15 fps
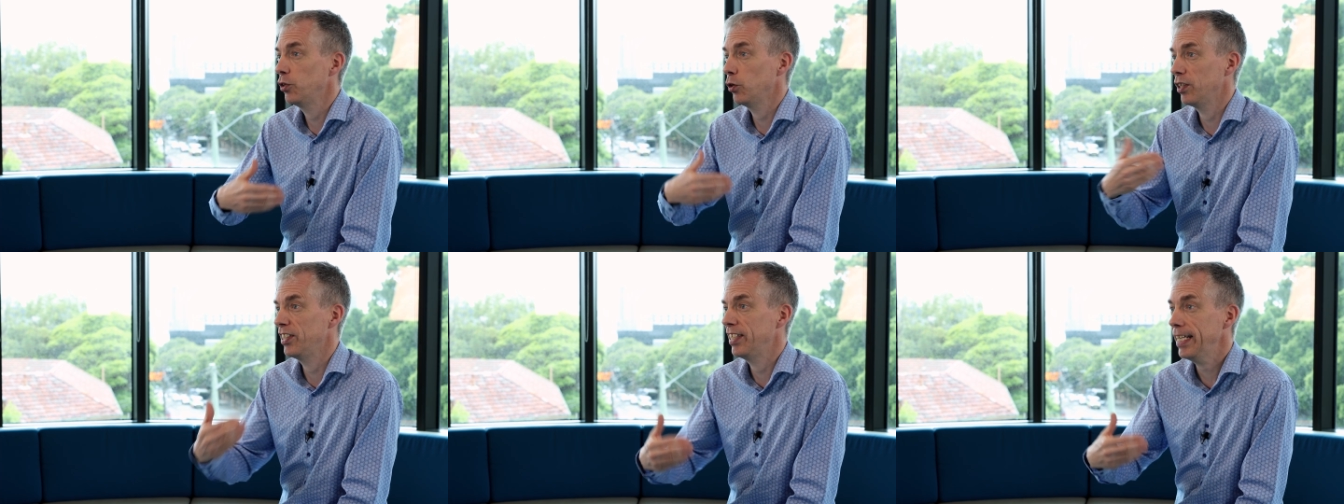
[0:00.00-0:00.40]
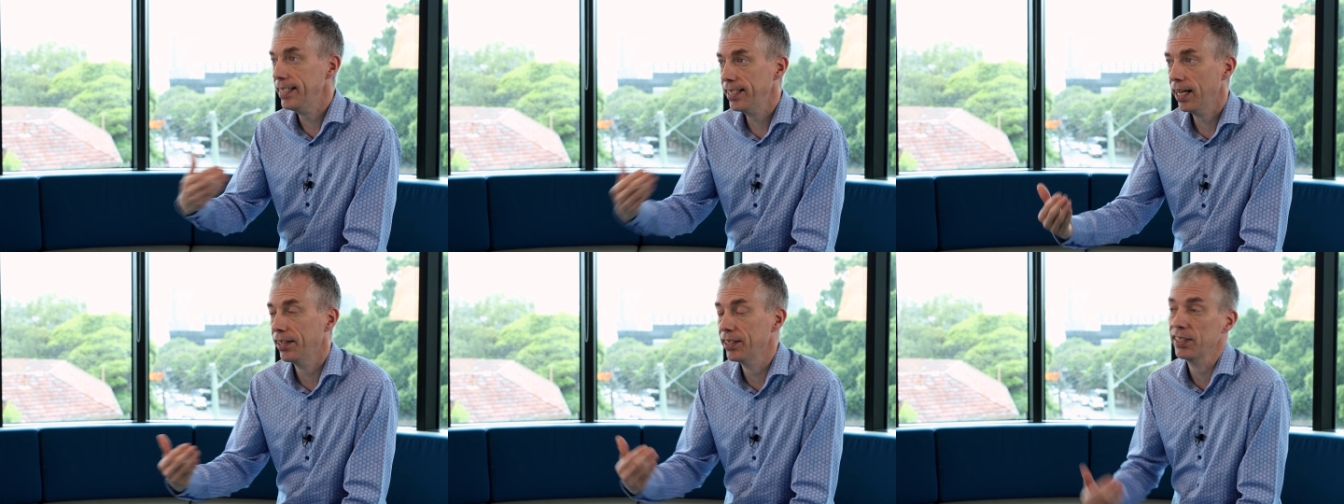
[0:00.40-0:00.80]
sort of
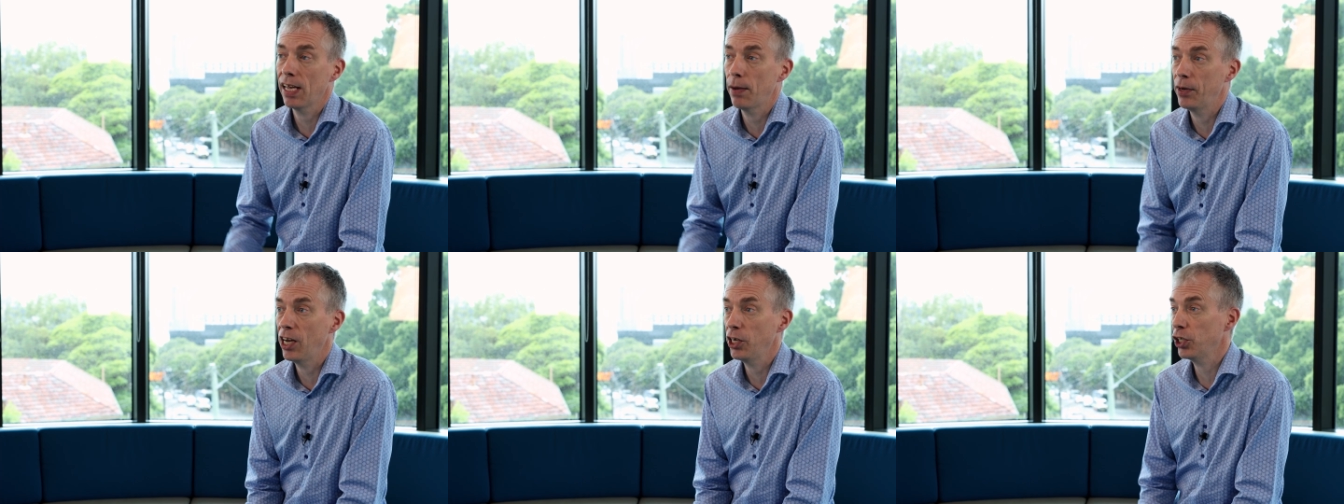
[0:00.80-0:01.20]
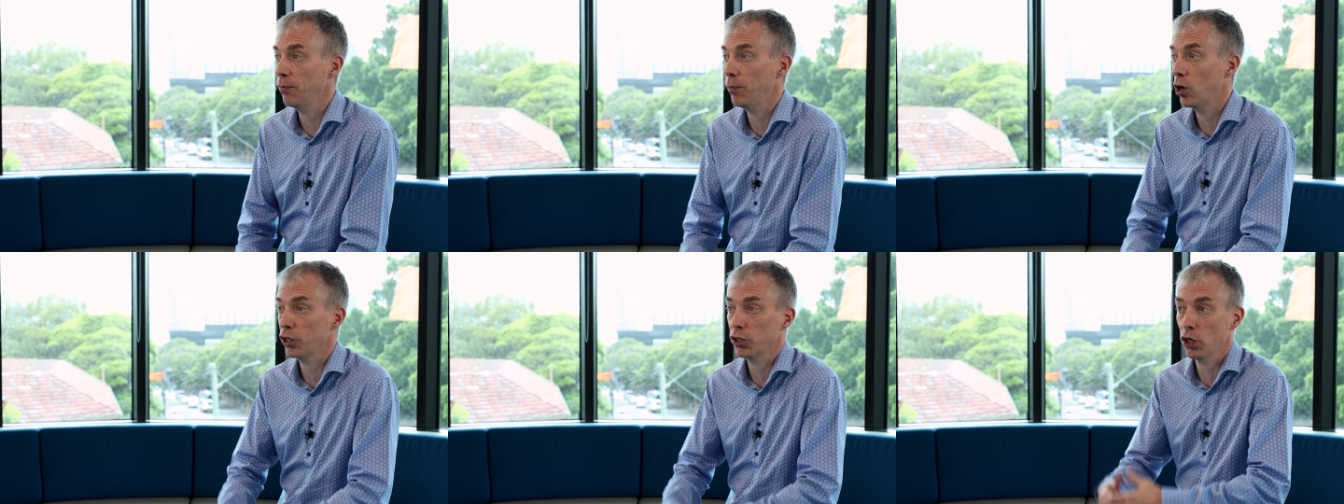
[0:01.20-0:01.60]
detailed
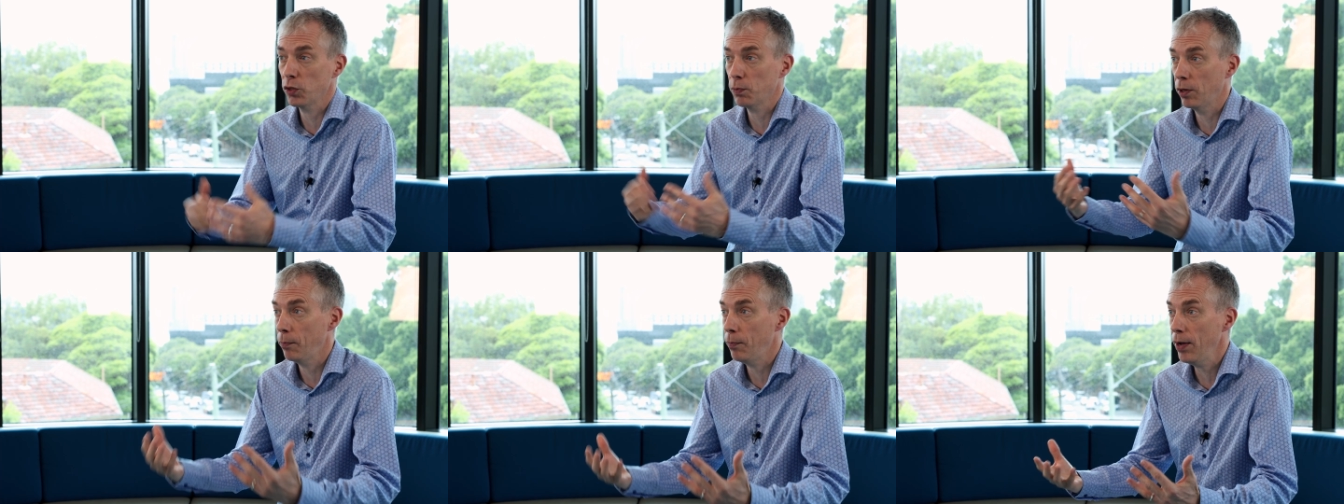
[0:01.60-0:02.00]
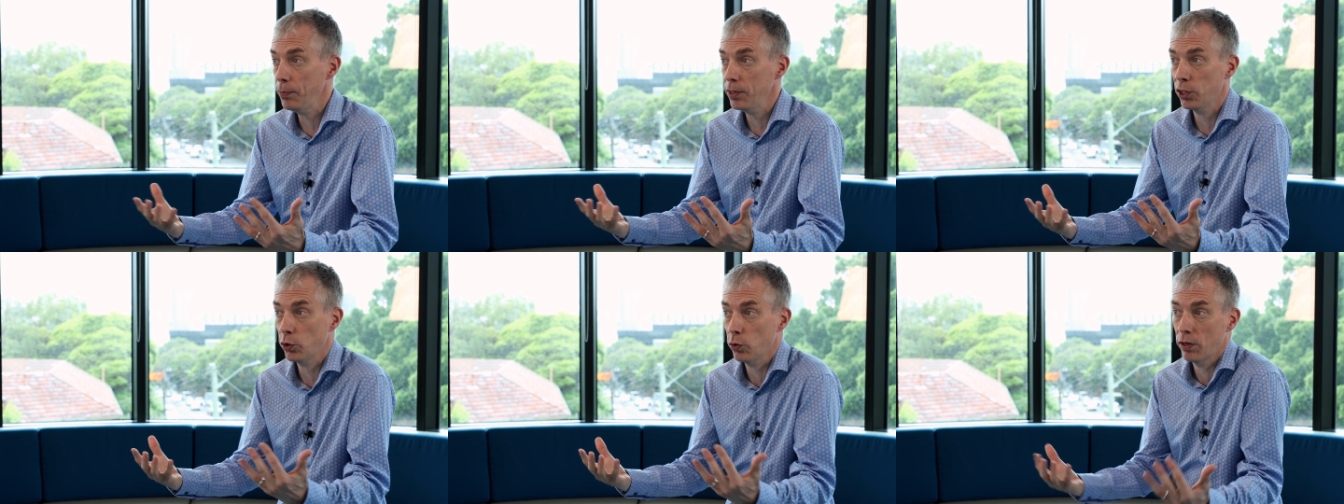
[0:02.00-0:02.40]
examination of Mark's gospel. It
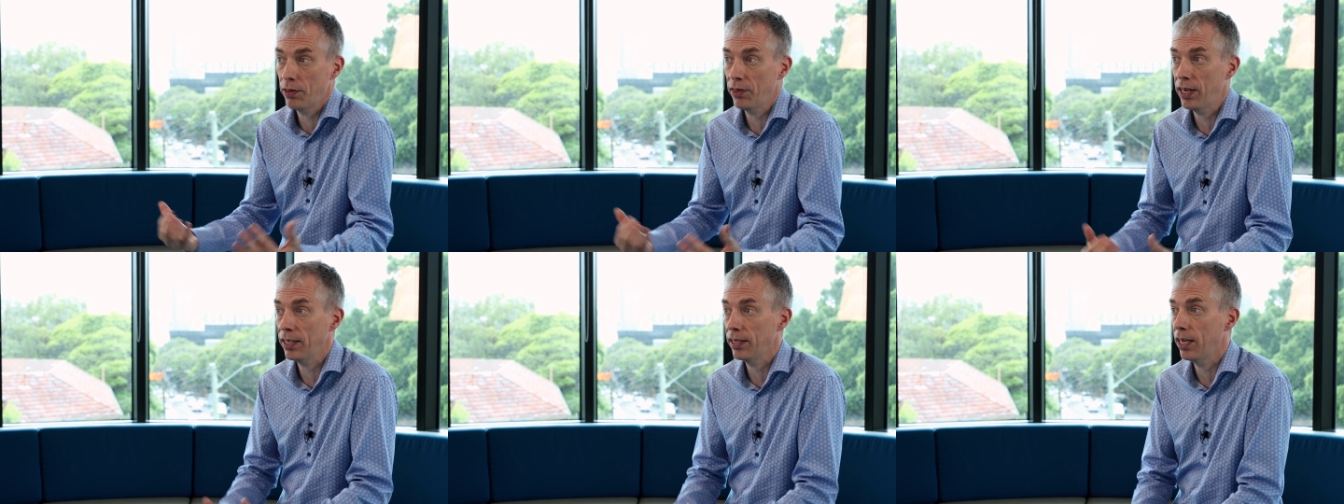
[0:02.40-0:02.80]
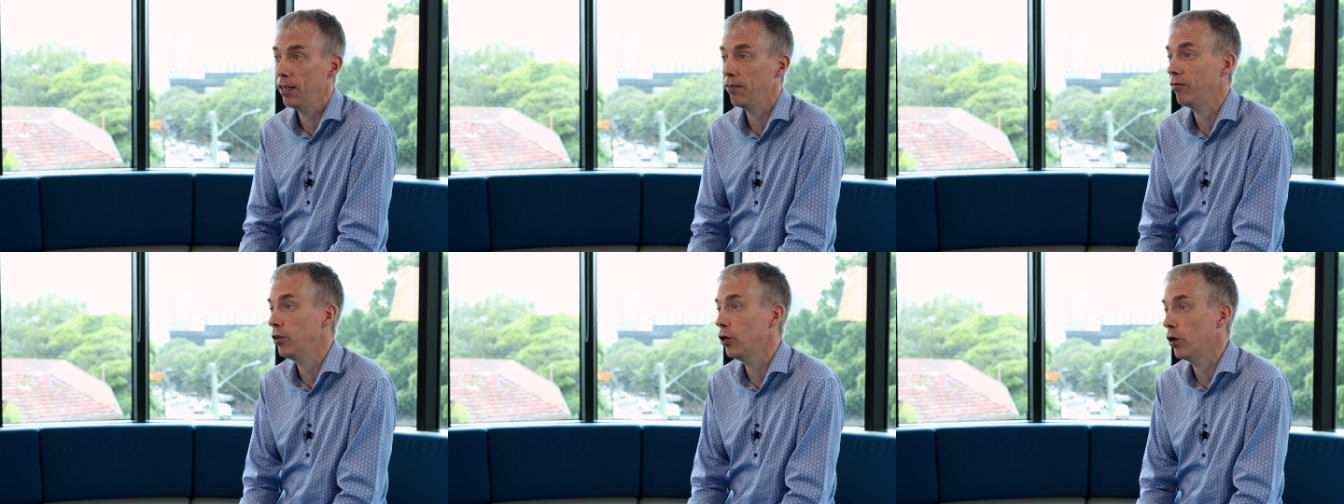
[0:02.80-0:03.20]
might be the sort of thing
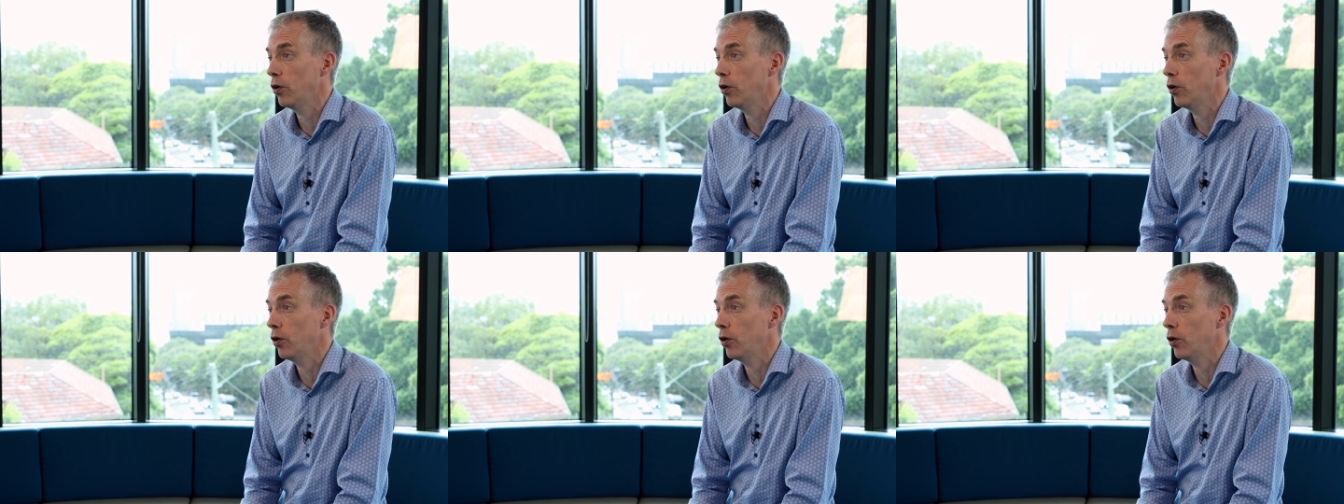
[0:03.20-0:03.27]
that if